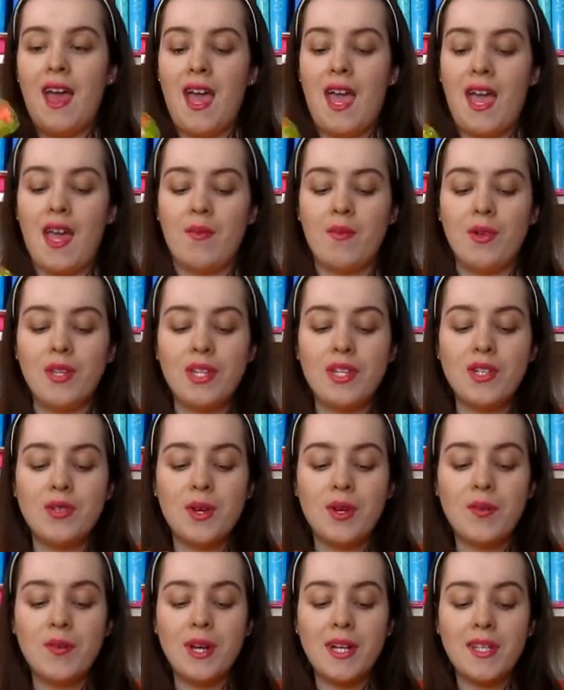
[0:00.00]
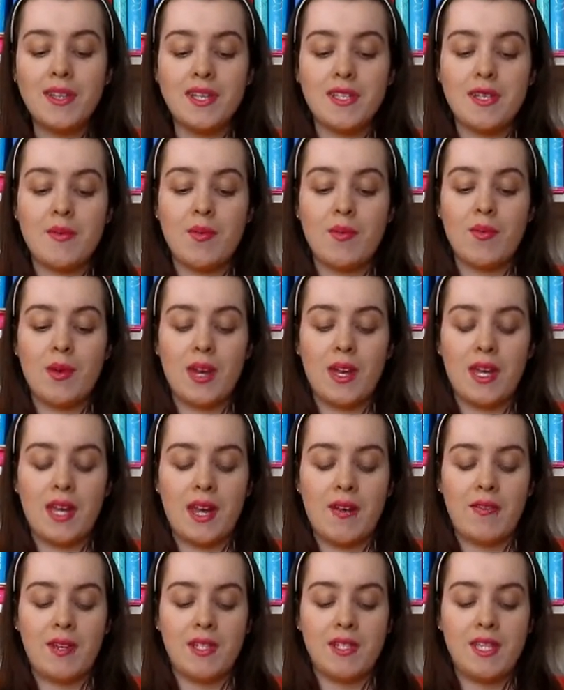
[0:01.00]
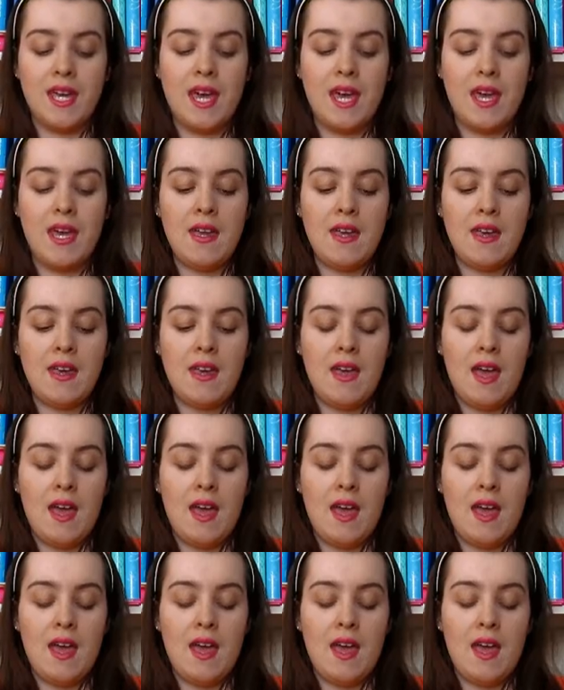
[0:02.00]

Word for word: And I'm really enjoying wearing this. I've been wearing it every day,